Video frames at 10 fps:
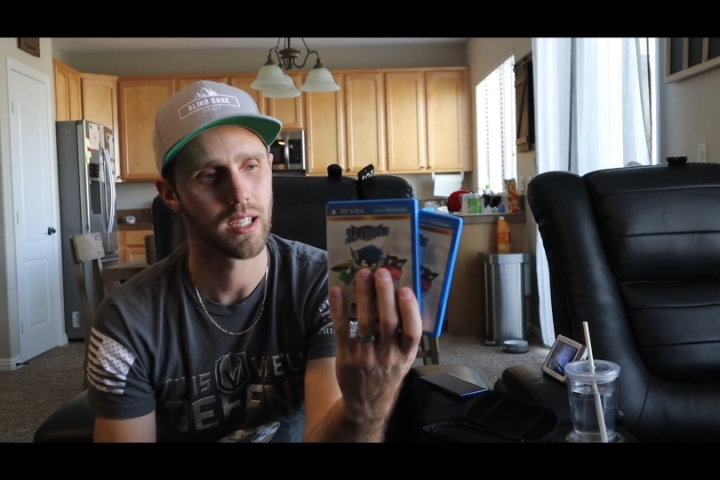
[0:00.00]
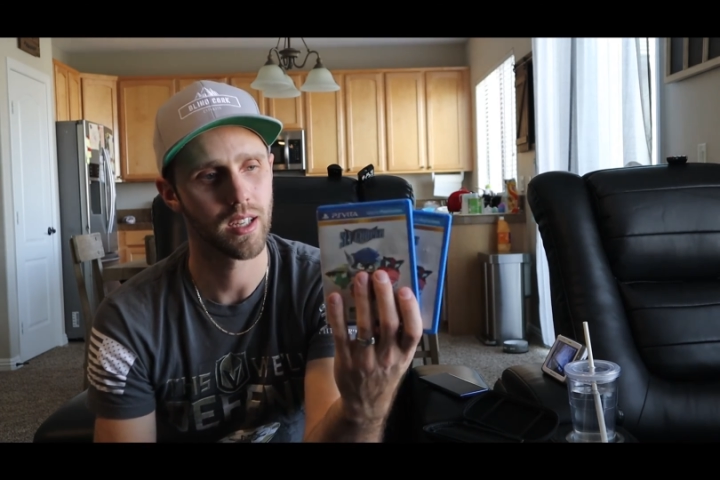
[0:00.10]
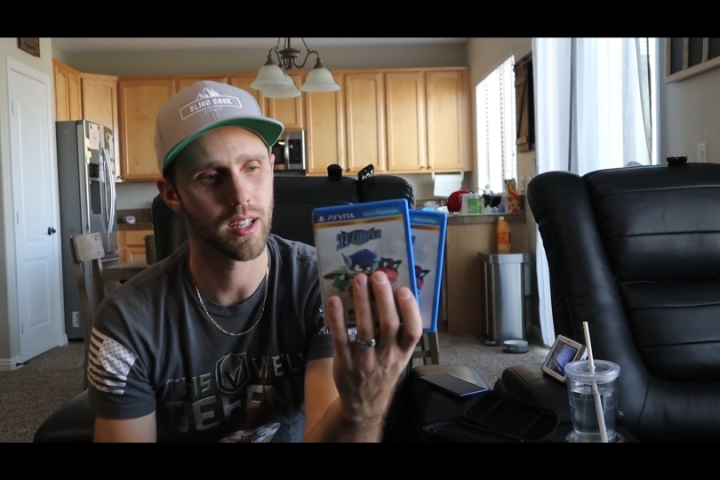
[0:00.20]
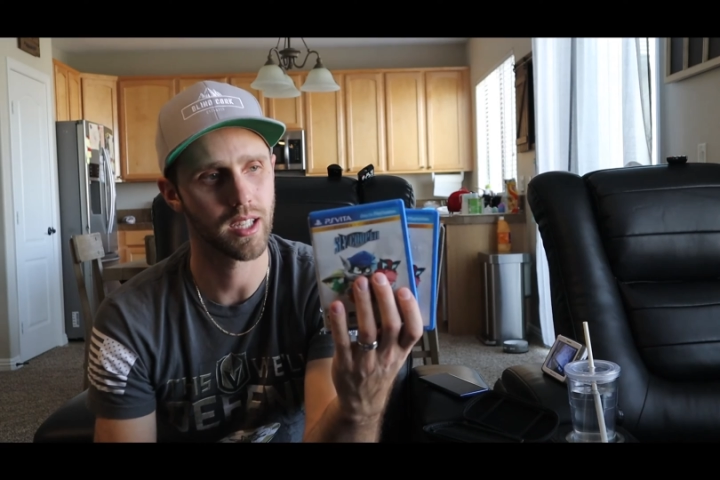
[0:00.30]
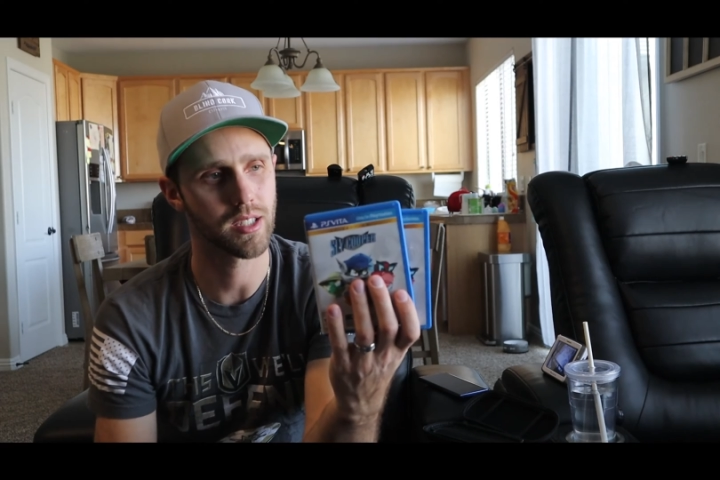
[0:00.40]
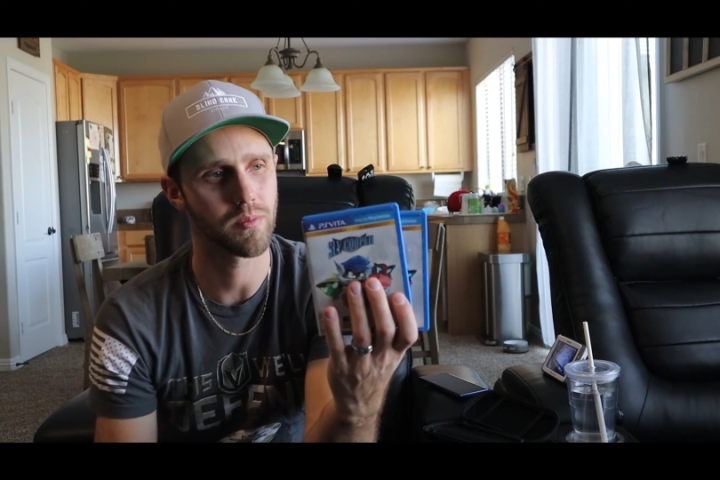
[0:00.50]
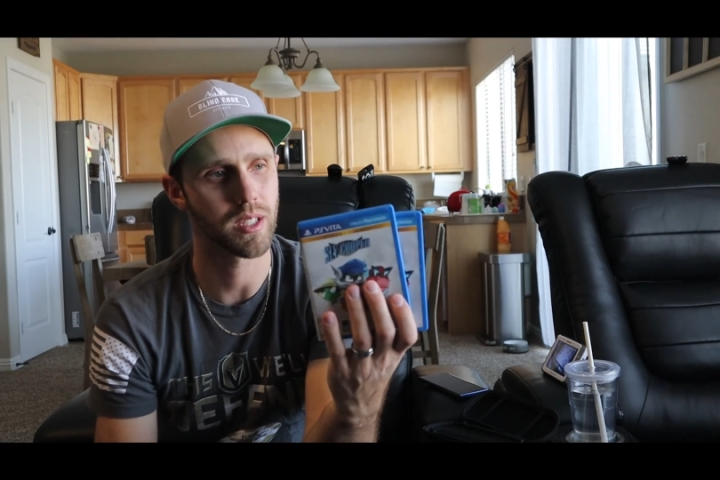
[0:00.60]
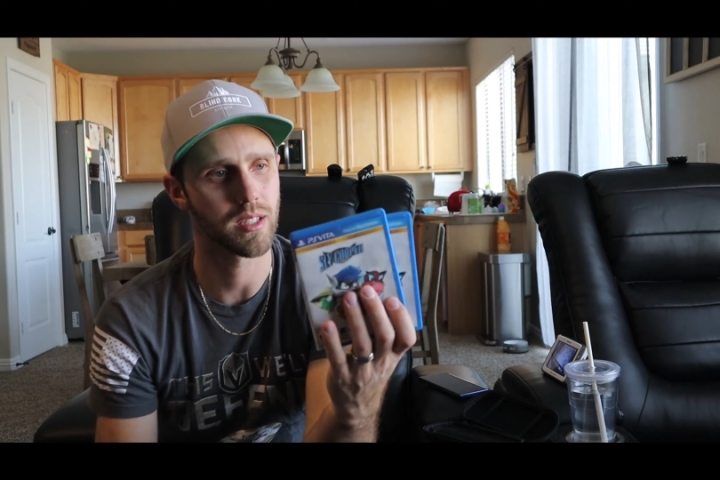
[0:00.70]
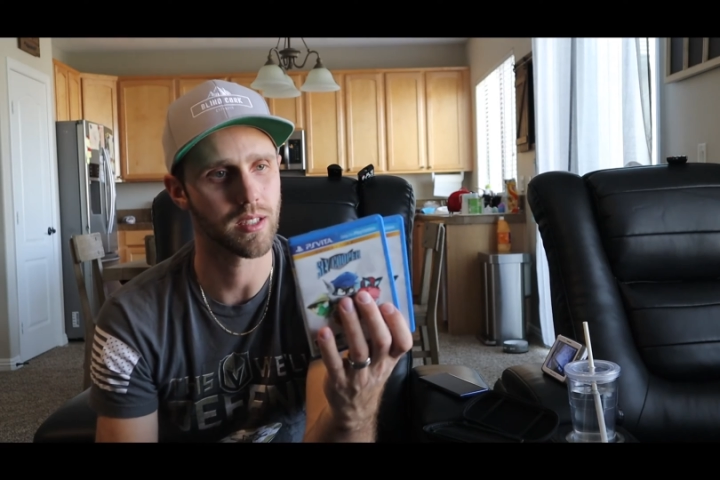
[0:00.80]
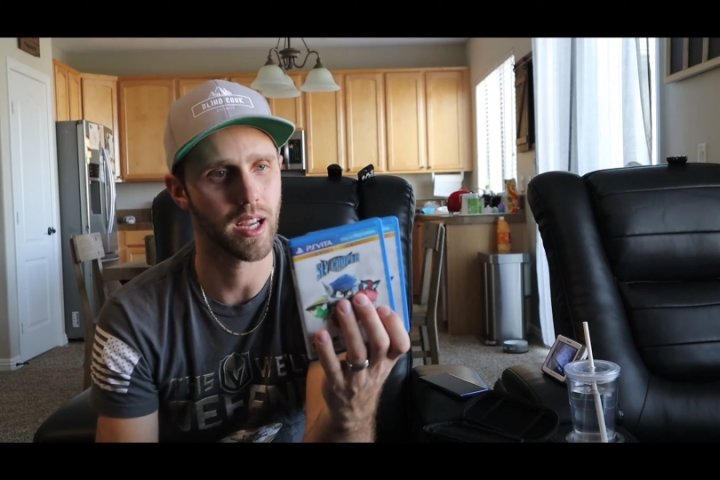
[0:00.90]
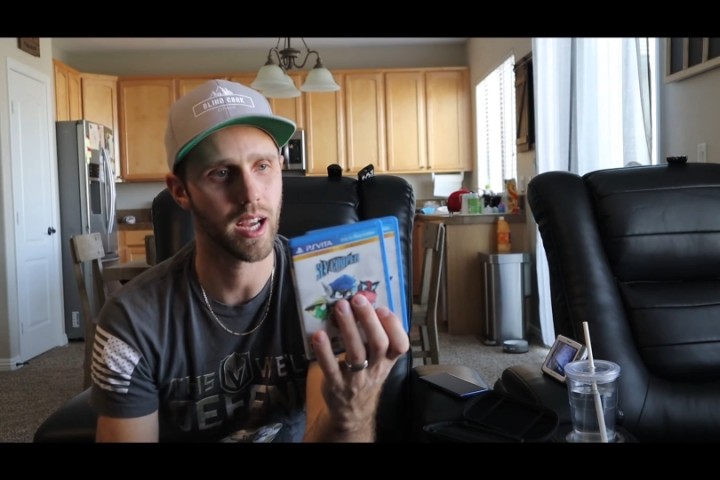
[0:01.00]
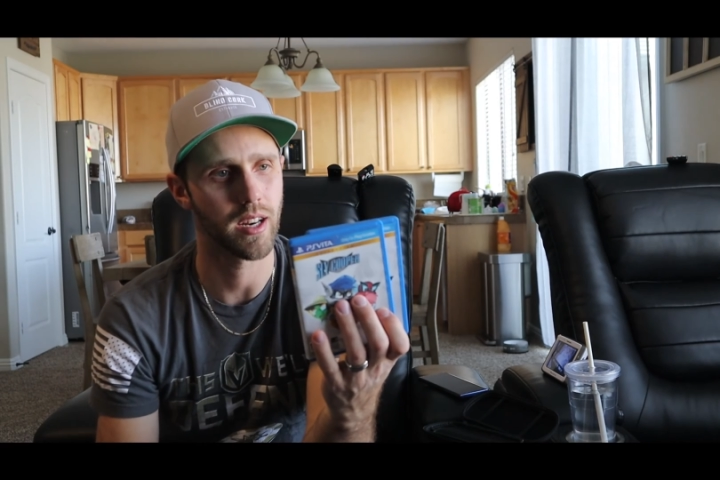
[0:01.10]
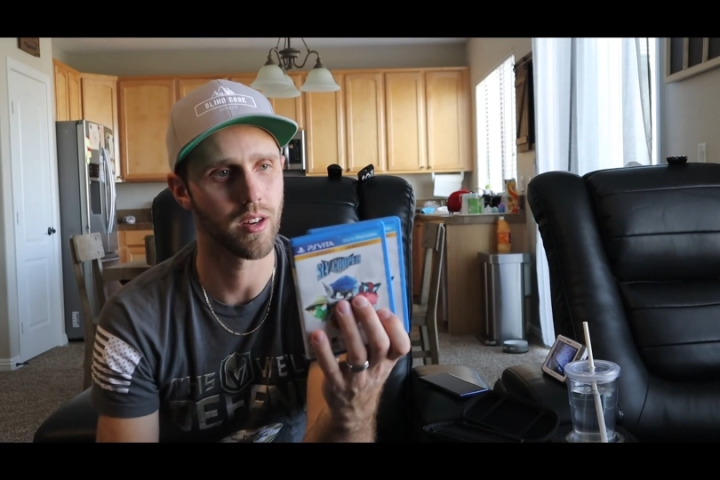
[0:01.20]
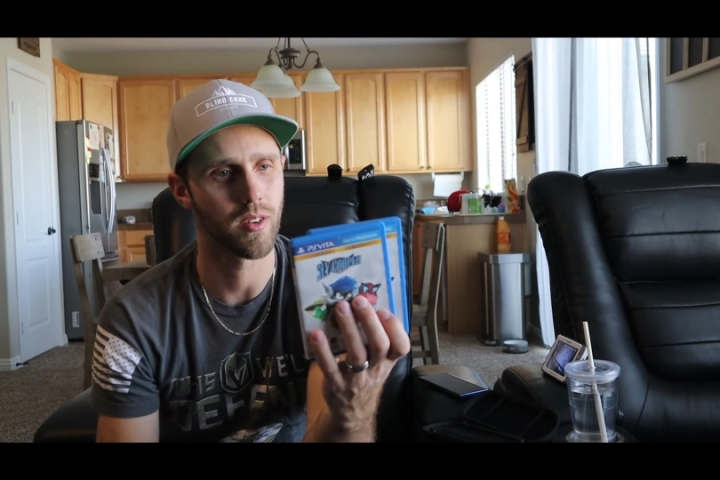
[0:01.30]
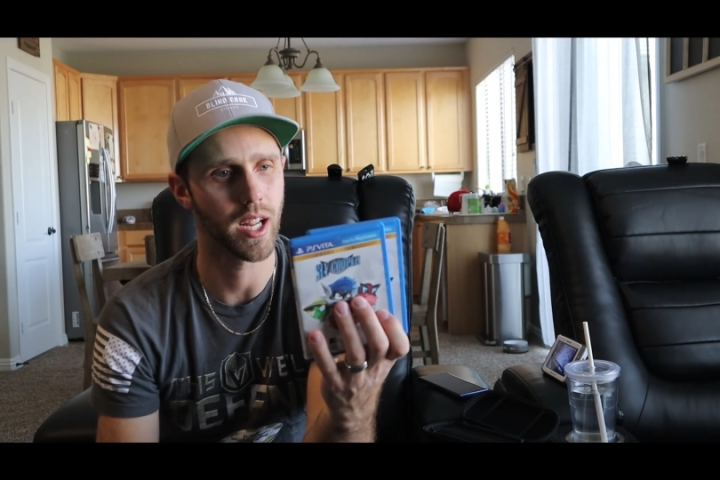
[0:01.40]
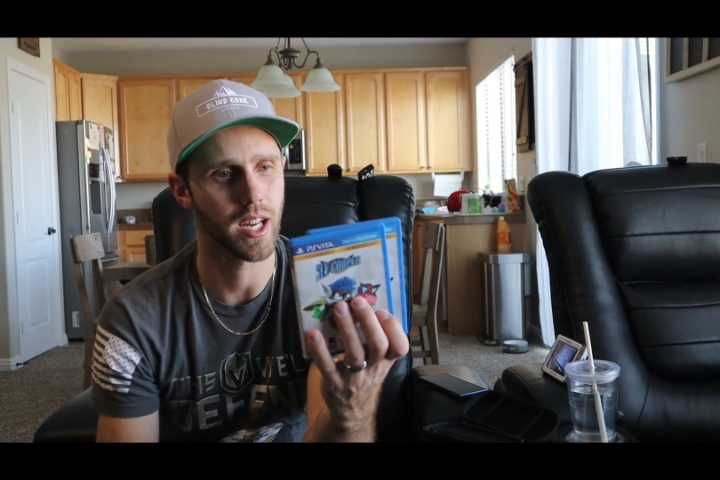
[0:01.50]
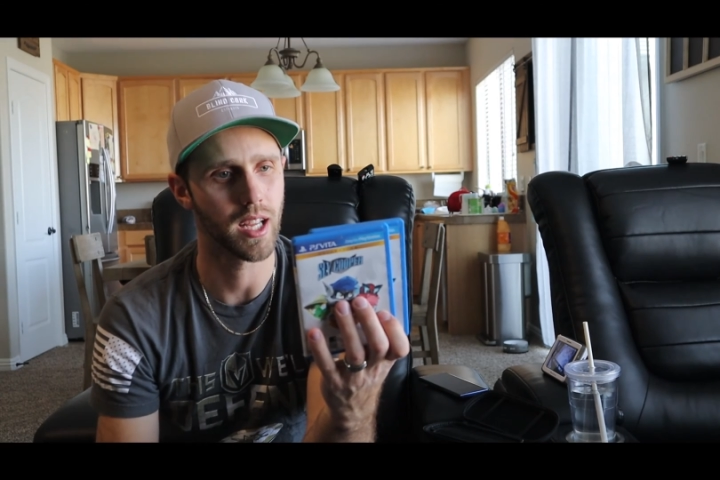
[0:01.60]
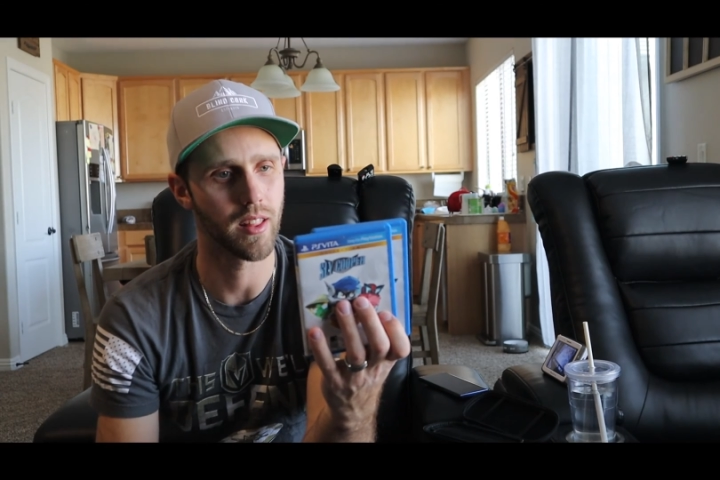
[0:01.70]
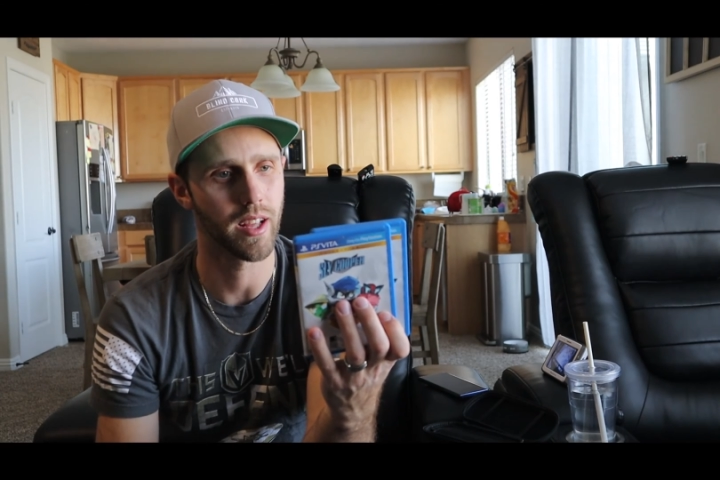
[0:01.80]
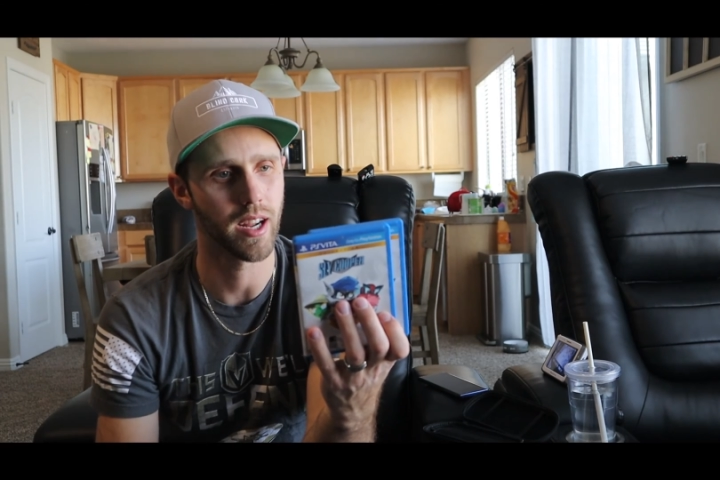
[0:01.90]
had no
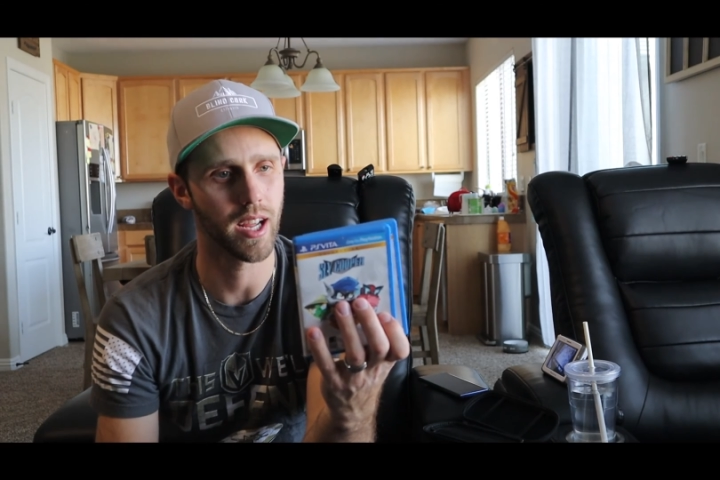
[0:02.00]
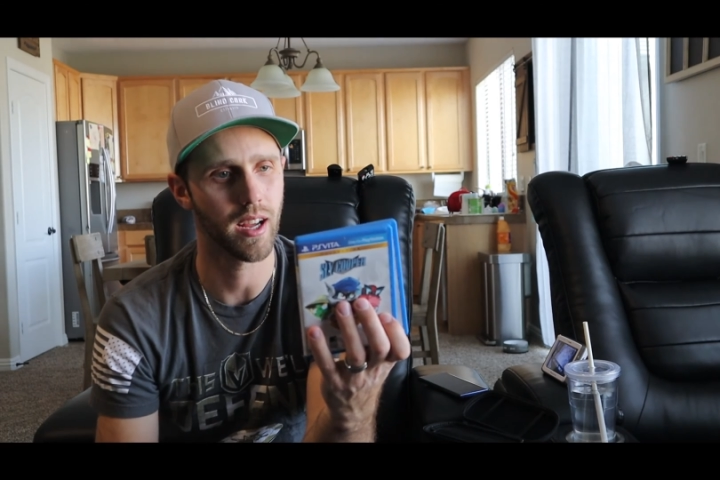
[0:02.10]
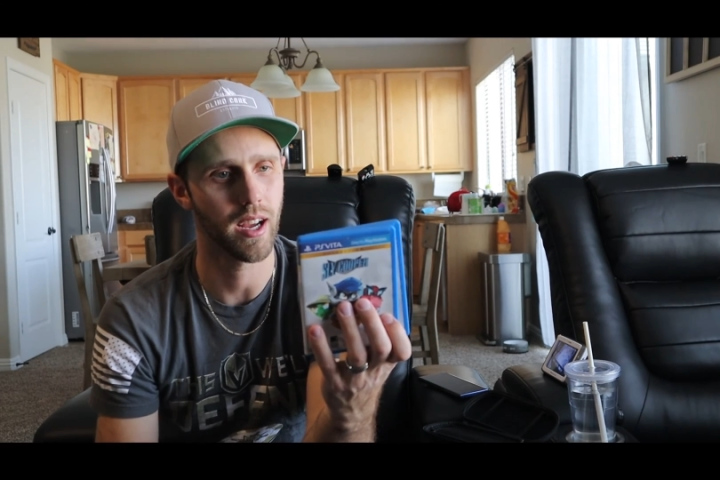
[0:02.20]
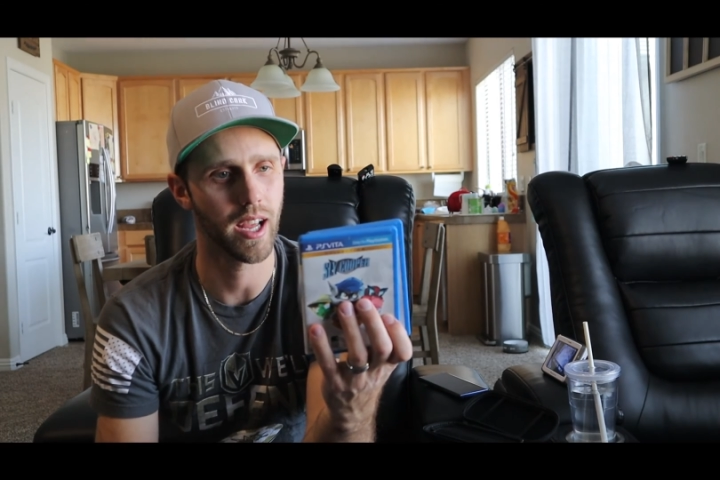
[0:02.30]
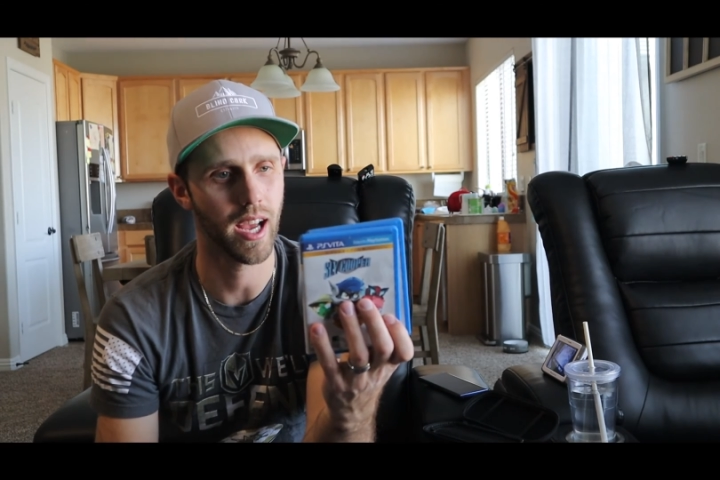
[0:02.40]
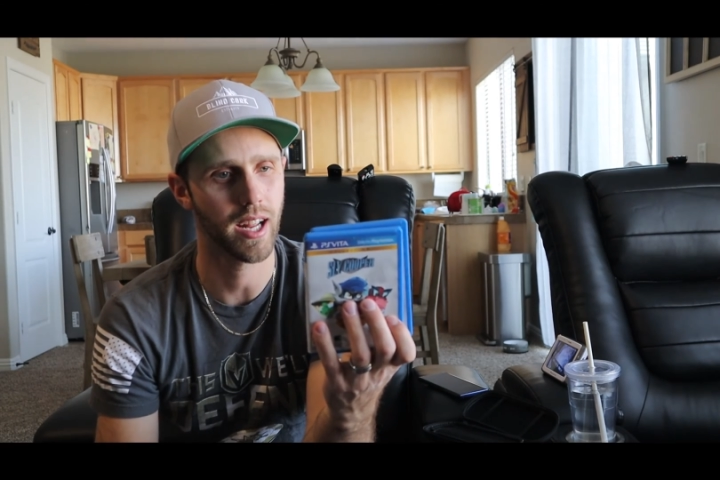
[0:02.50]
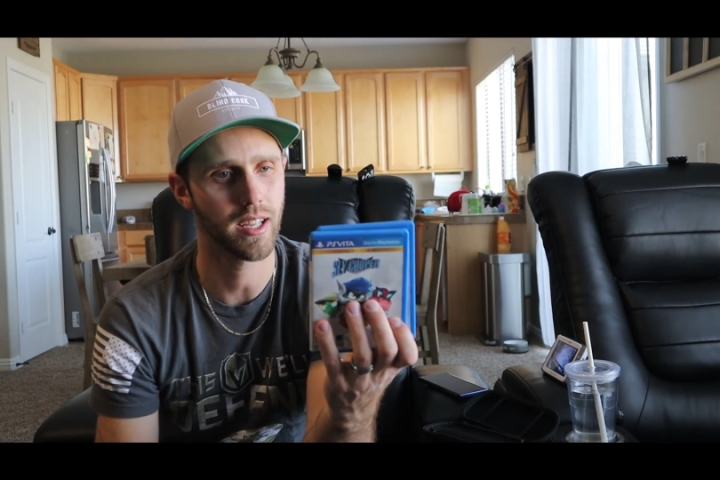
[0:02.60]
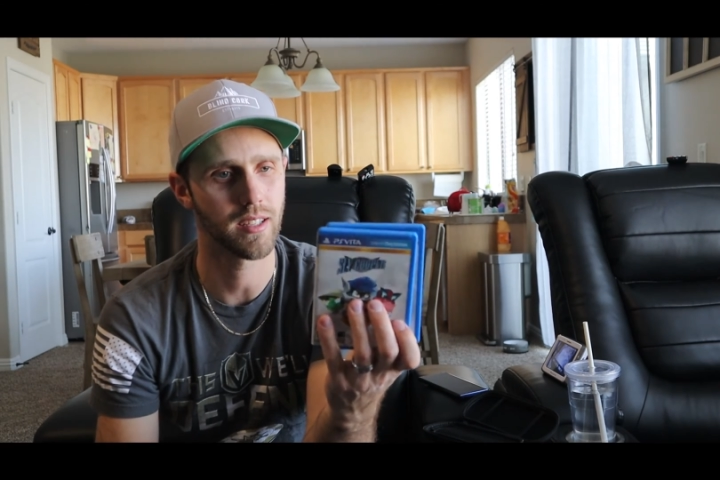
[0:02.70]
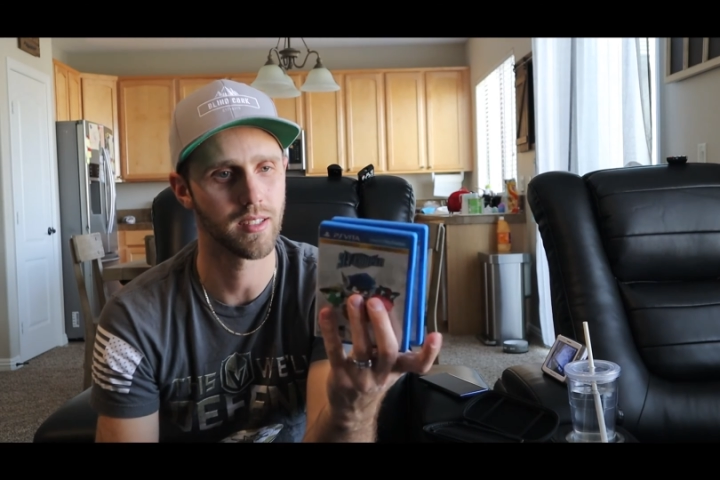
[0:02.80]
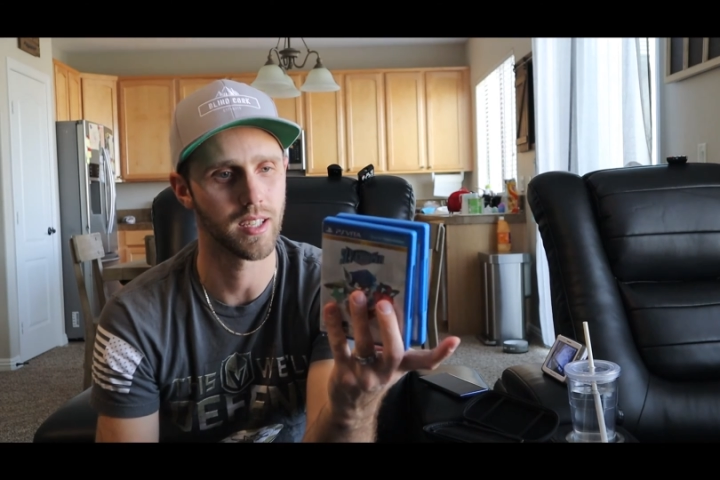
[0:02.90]
idea that I had it,